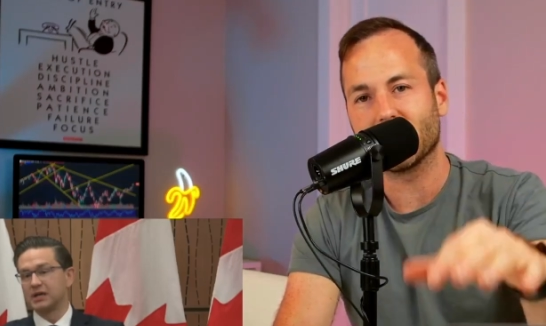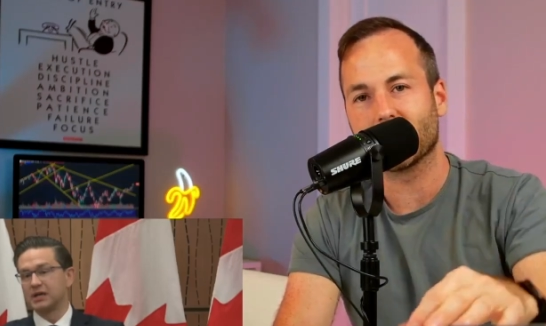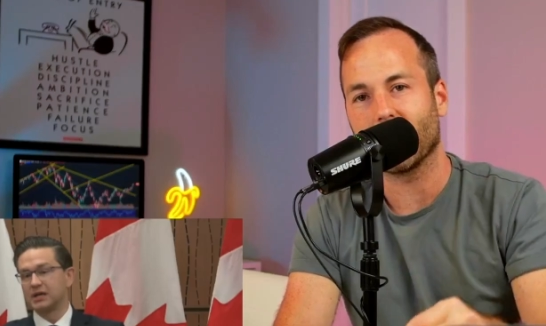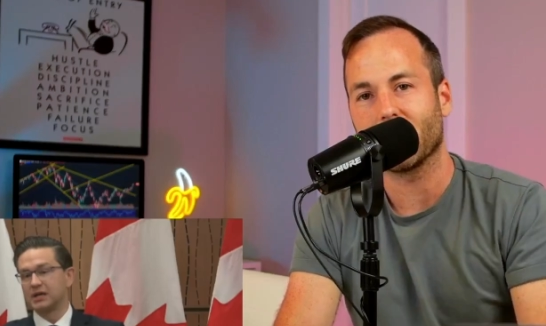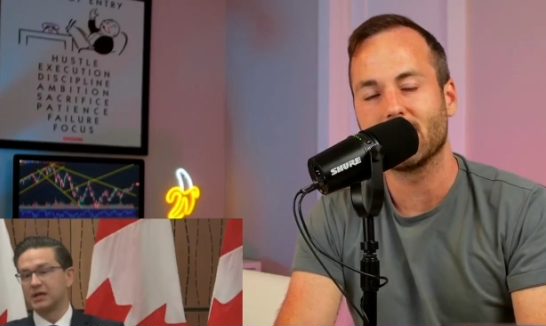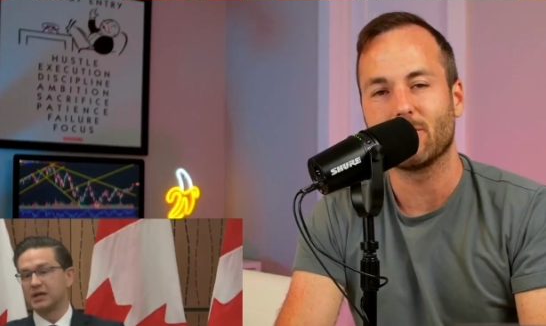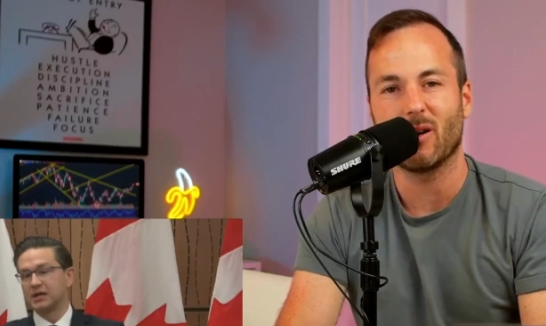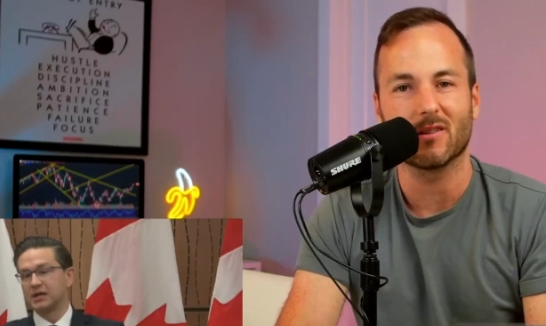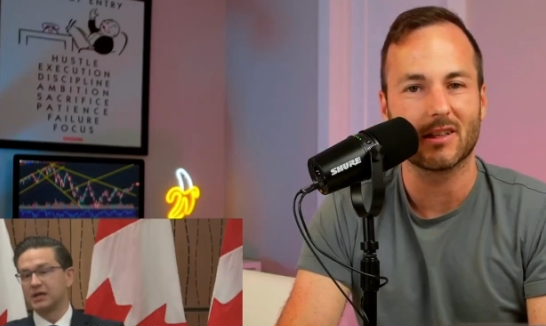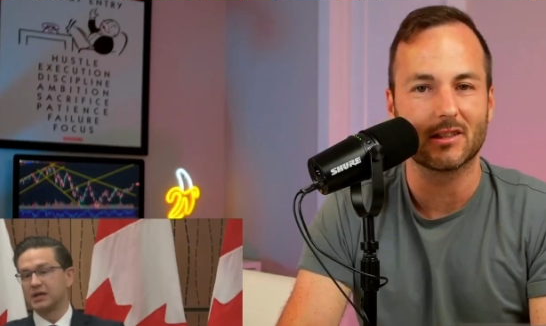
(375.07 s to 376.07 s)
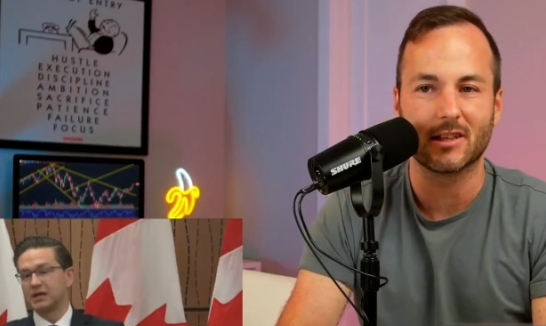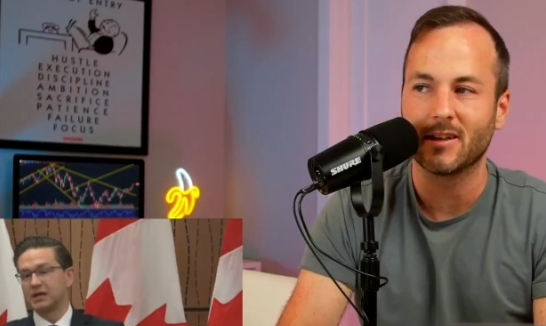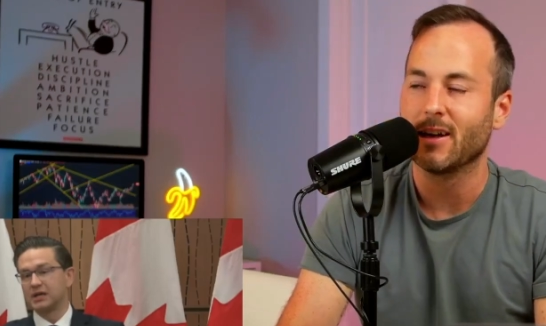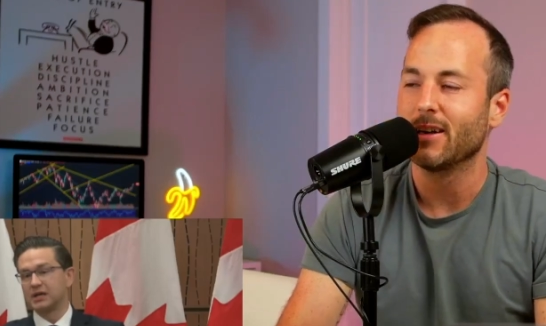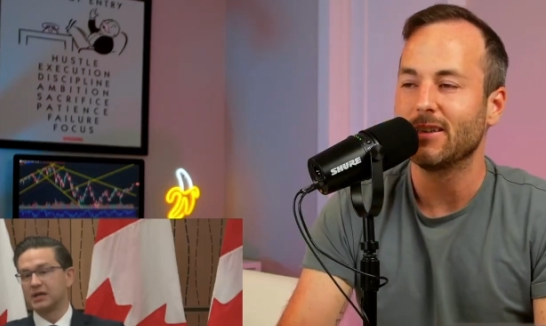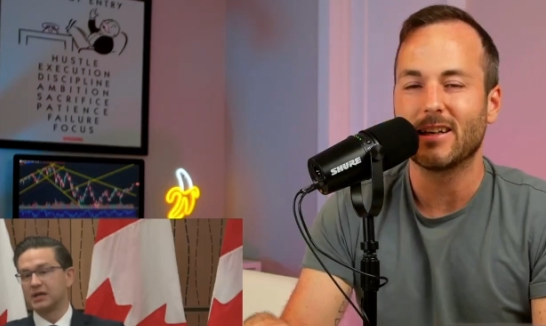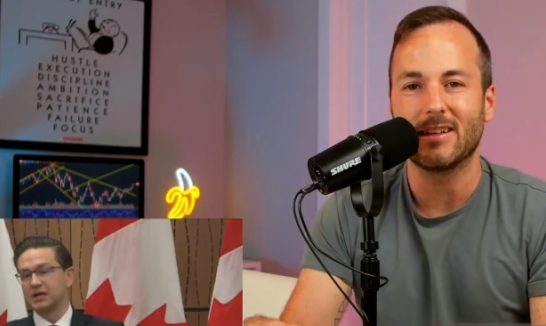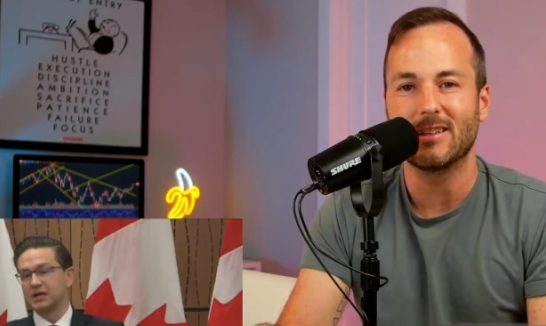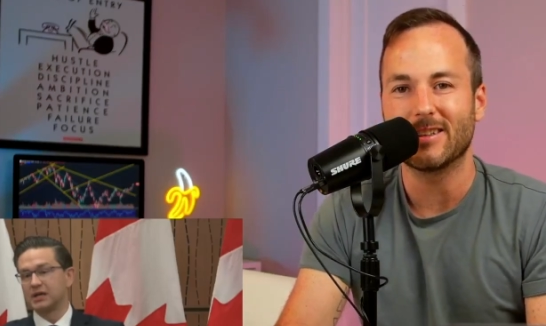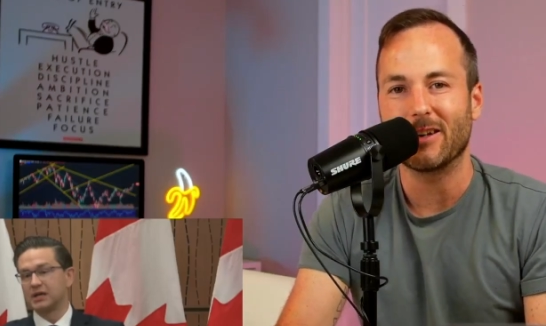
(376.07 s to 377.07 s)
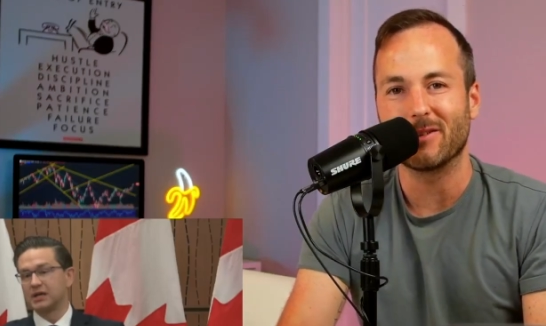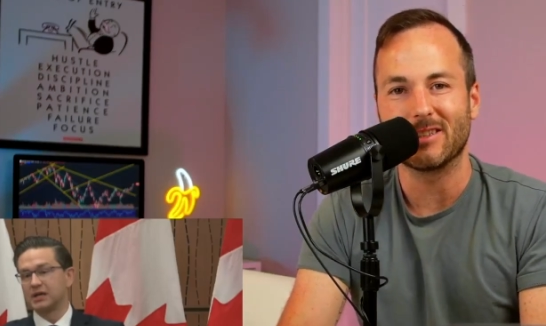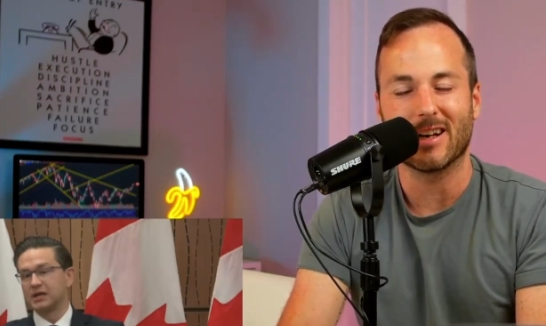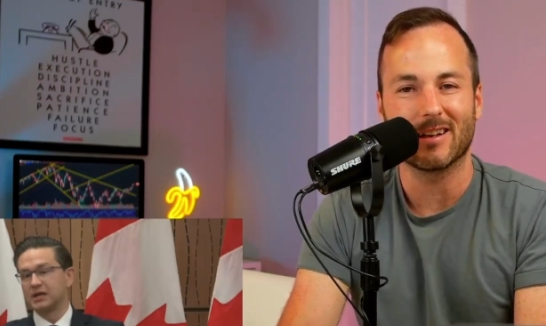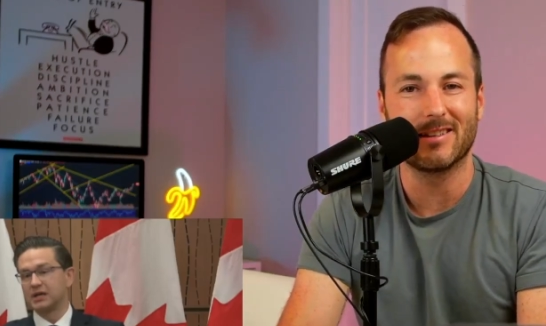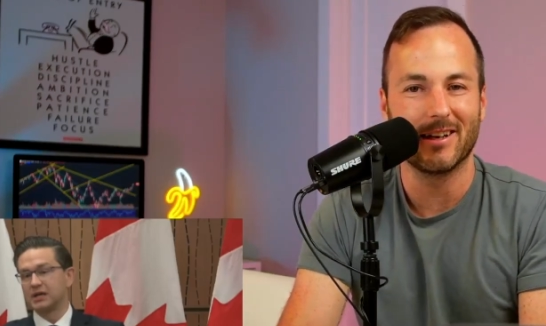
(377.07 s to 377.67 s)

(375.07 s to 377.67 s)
Speaker 1: his card. He's a politician. He's got he's saying what he's got to